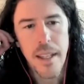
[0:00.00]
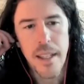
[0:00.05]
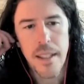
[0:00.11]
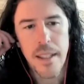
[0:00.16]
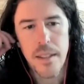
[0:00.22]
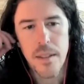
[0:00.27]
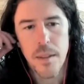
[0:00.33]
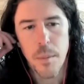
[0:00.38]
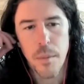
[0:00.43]

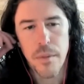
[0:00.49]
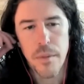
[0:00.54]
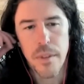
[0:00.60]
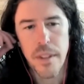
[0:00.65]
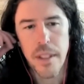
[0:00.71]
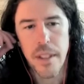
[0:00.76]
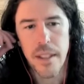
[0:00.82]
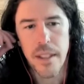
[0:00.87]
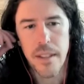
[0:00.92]
In some of
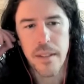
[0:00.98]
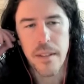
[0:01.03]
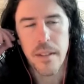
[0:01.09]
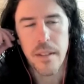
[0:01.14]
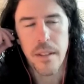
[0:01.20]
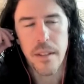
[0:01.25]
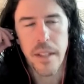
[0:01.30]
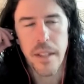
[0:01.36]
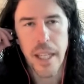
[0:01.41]
the
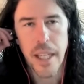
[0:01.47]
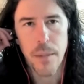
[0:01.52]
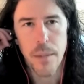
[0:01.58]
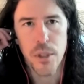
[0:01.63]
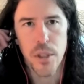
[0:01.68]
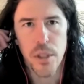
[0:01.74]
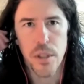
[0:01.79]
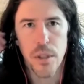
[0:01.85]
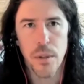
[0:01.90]

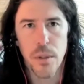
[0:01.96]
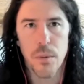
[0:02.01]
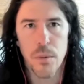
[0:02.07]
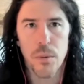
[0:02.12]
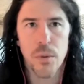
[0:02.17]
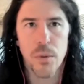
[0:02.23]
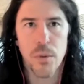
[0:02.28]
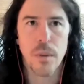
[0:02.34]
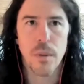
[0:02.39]
language you
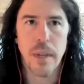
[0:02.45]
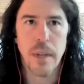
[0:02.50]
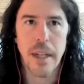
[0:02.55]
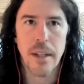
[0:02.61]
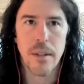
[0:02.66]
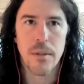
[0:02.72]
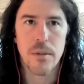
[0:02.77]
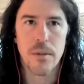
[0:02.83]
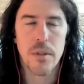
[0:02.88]
use
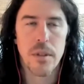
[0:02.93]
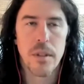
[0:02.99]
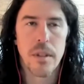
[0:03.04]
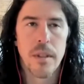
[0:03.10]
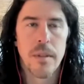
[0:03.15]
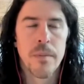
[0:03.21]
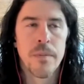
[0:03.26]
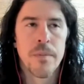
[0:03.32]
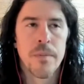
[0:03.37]
around